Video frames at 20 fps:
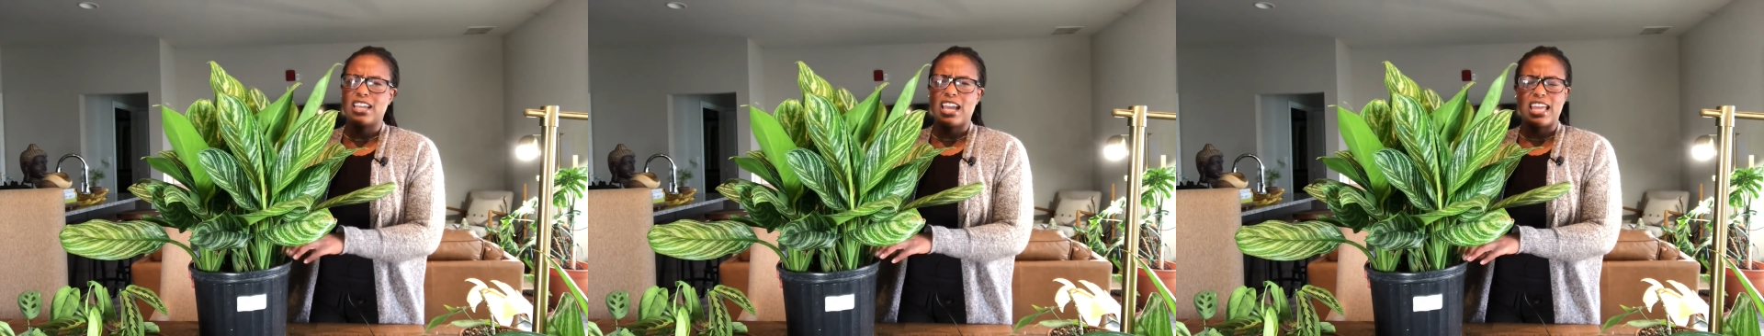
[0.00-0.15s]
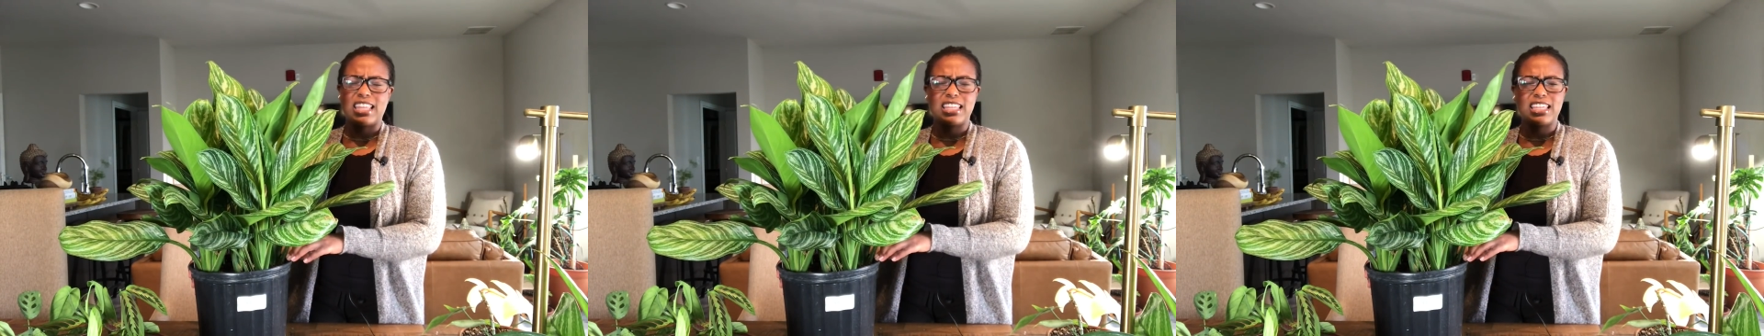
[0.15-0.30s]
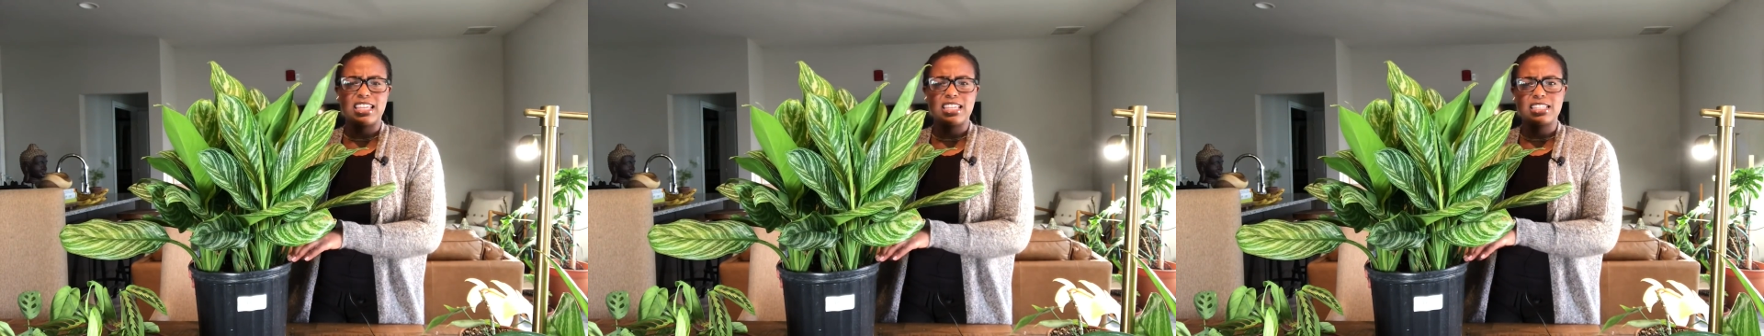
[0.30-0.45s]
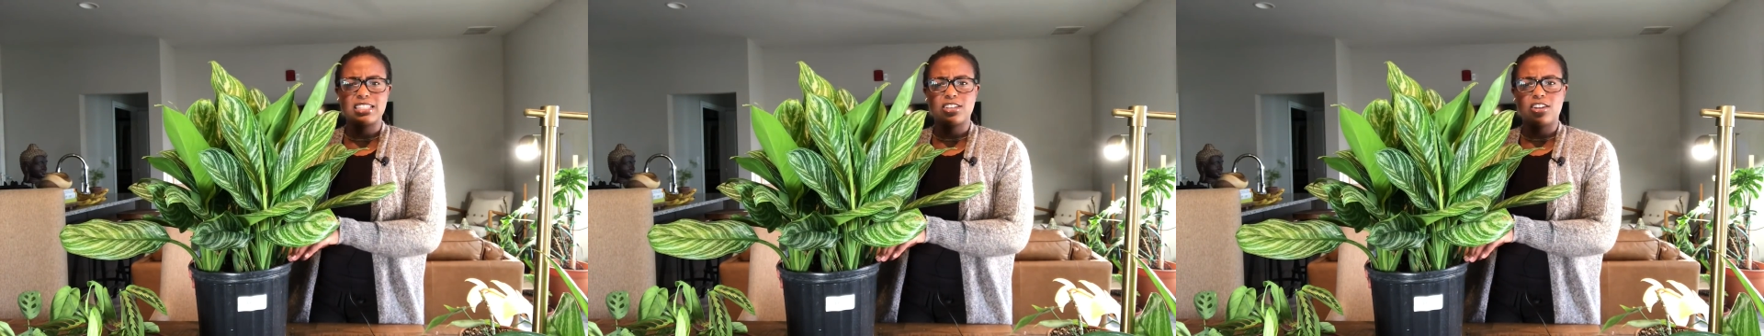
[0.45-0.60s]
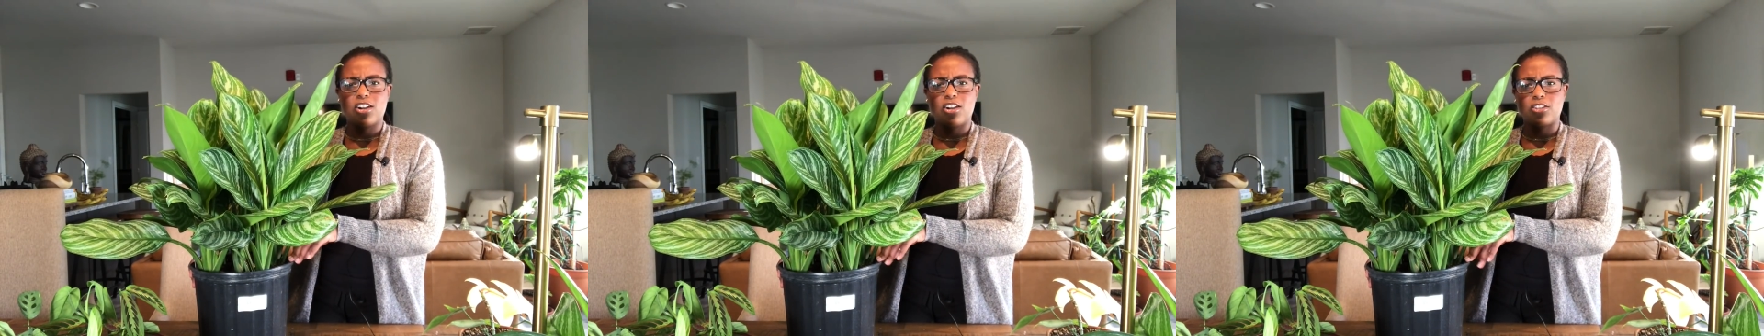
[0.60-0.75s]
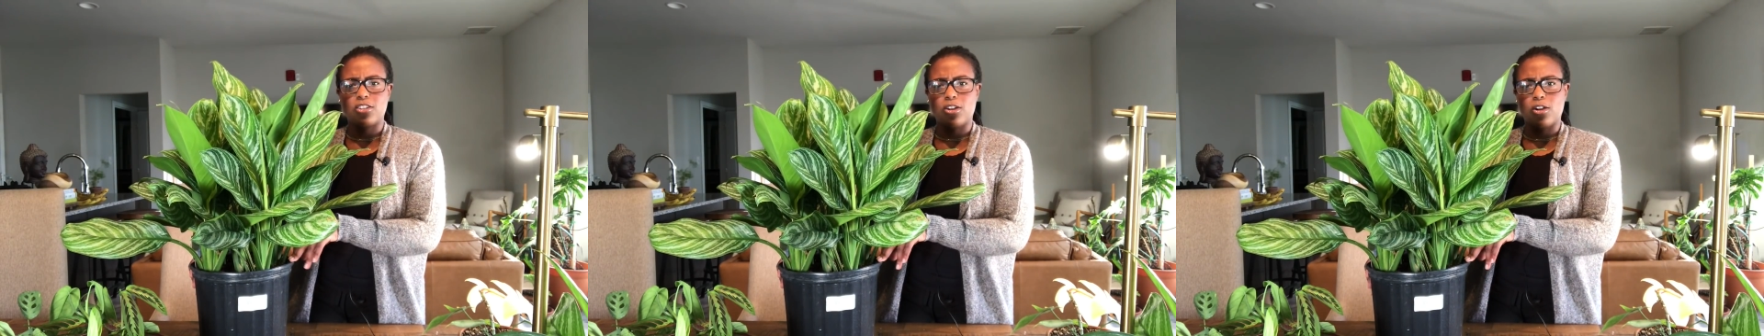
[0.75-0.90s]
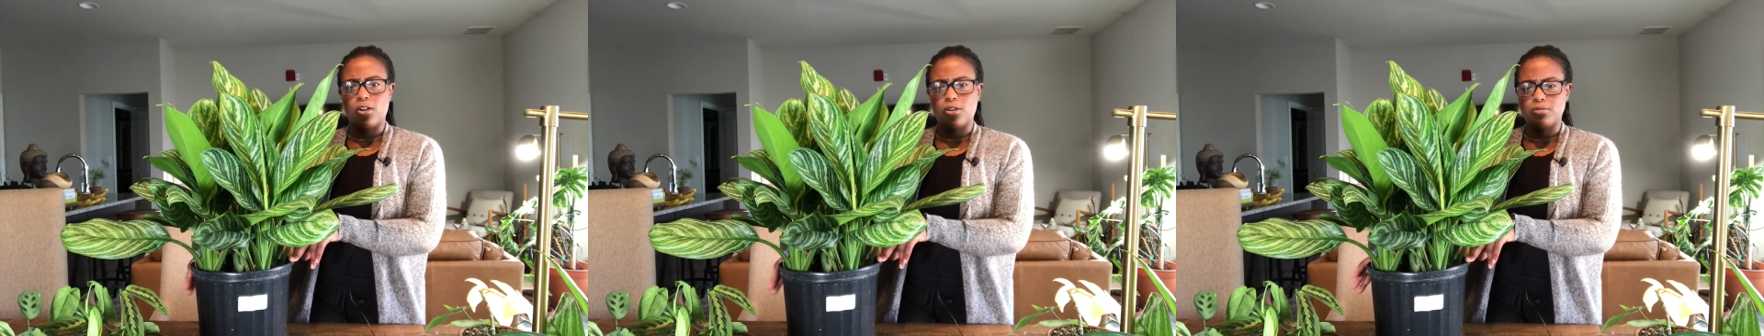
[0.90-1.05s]
I think it's
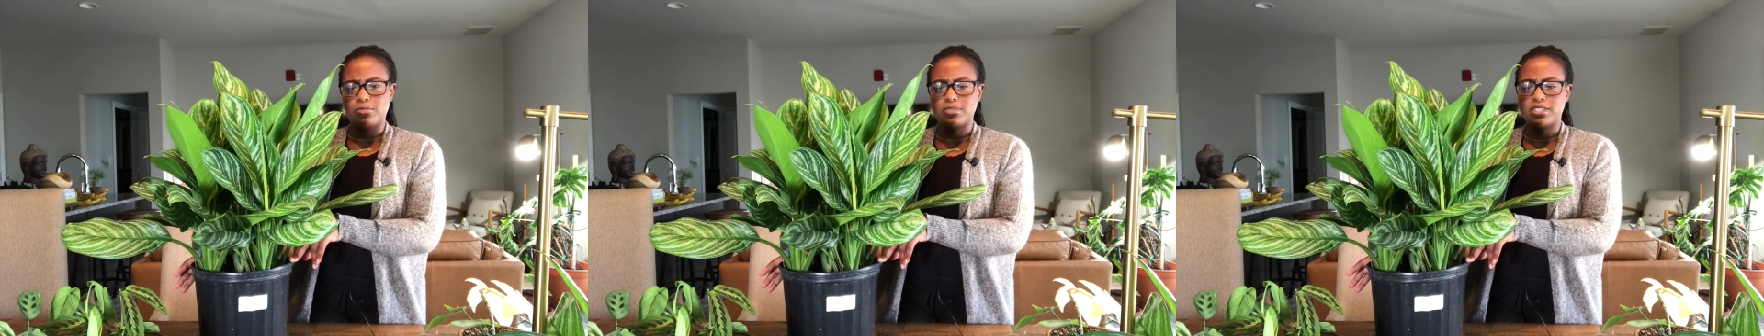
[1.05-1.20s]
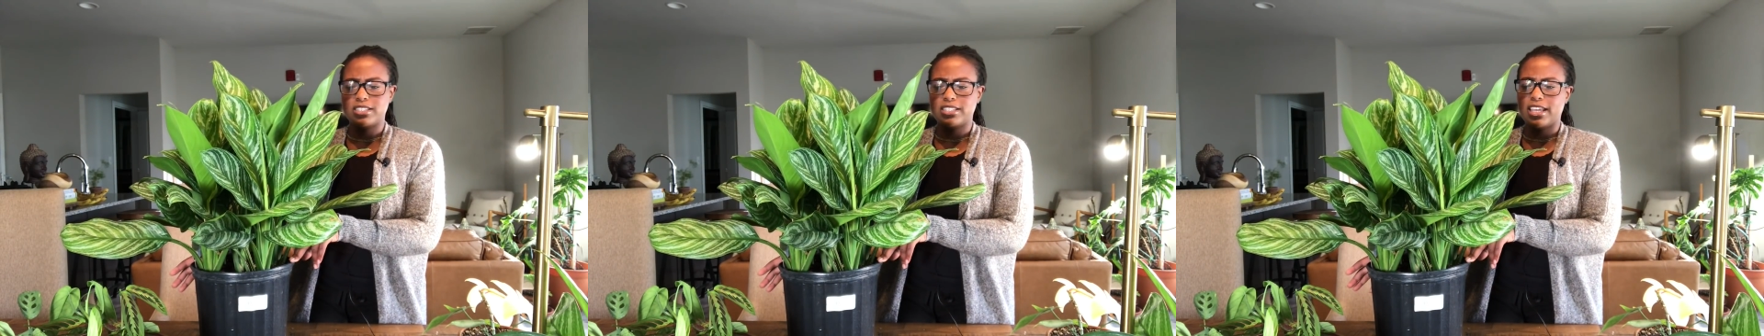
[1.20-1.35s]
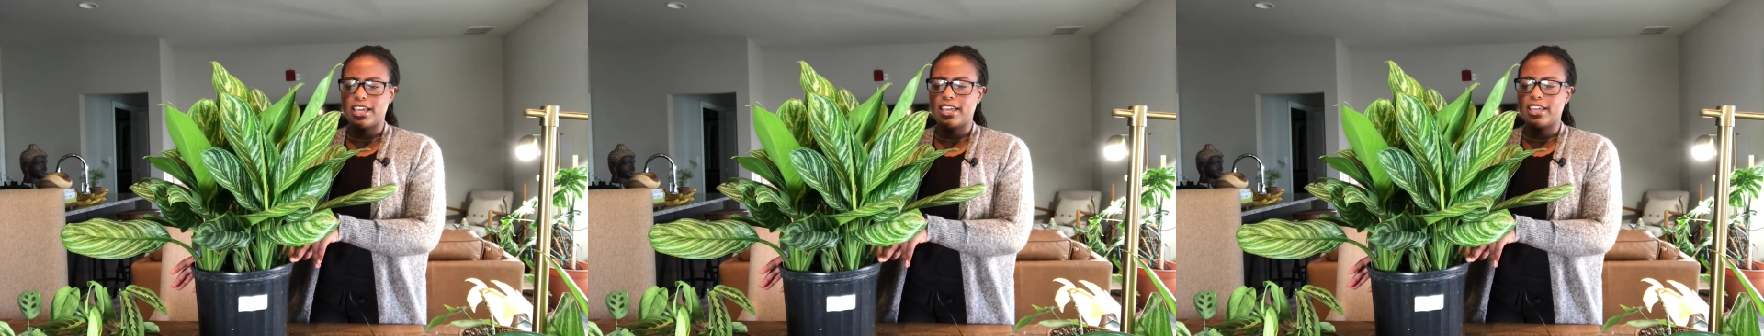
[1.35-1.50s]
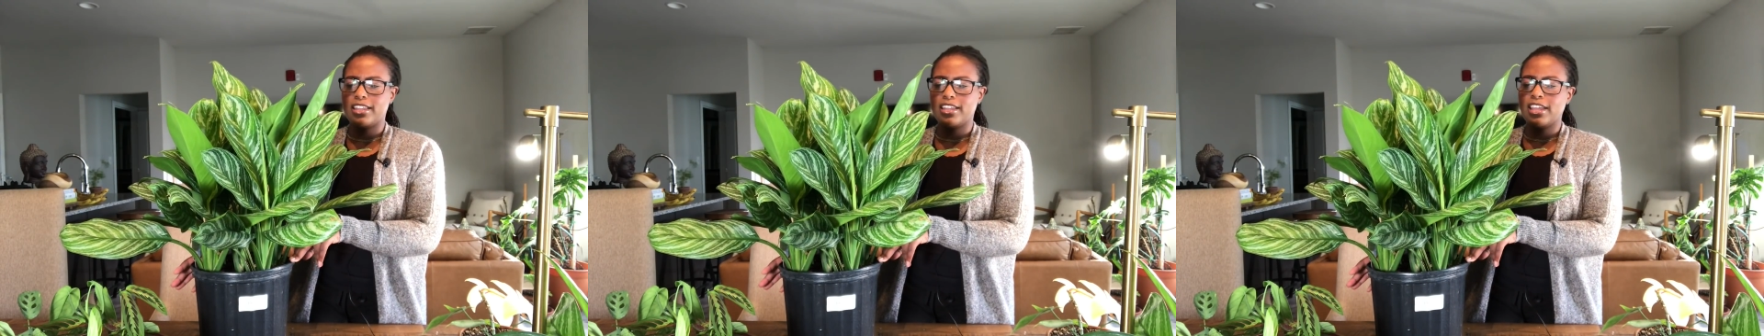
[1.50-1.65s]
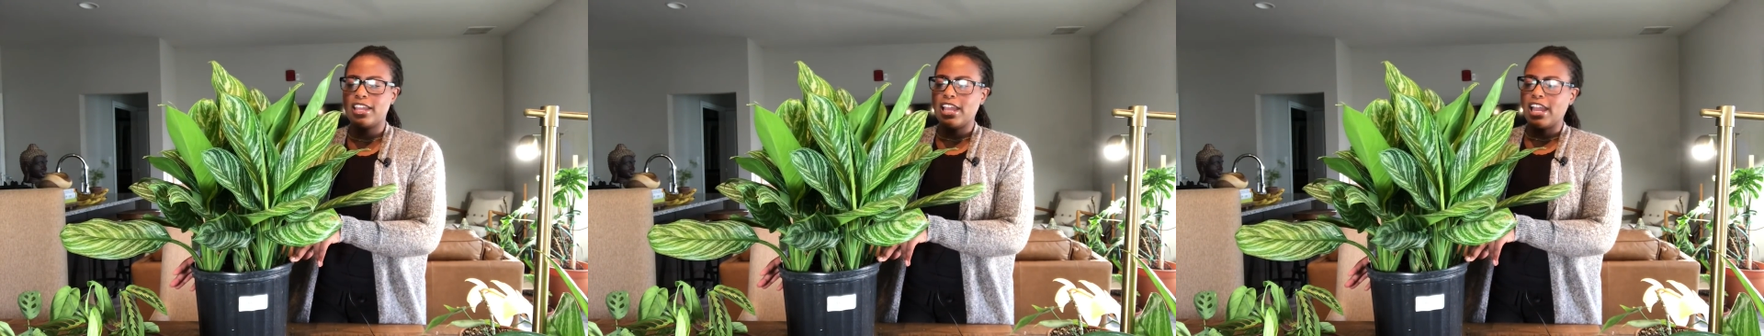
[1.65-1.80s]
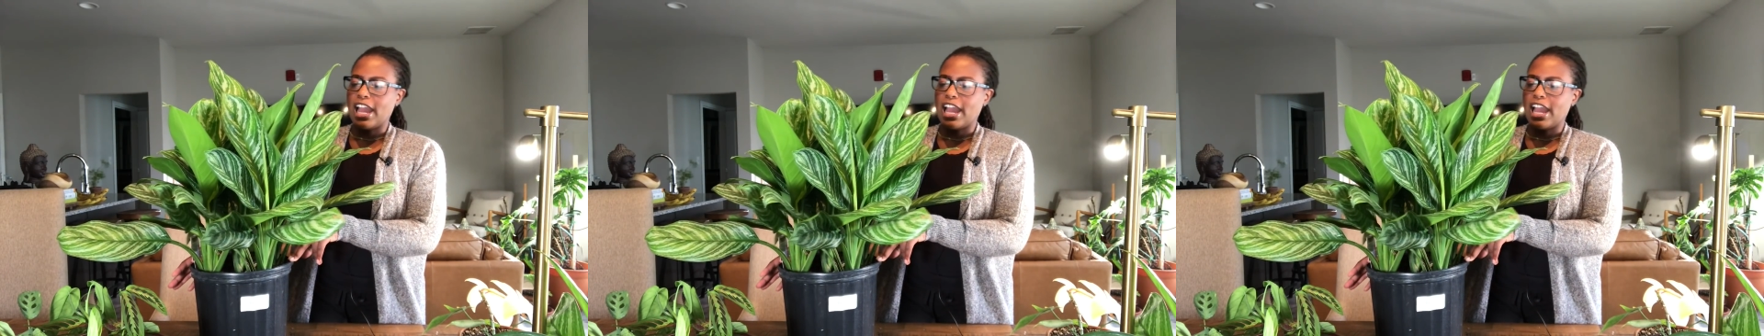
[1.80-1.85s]
called Homestead.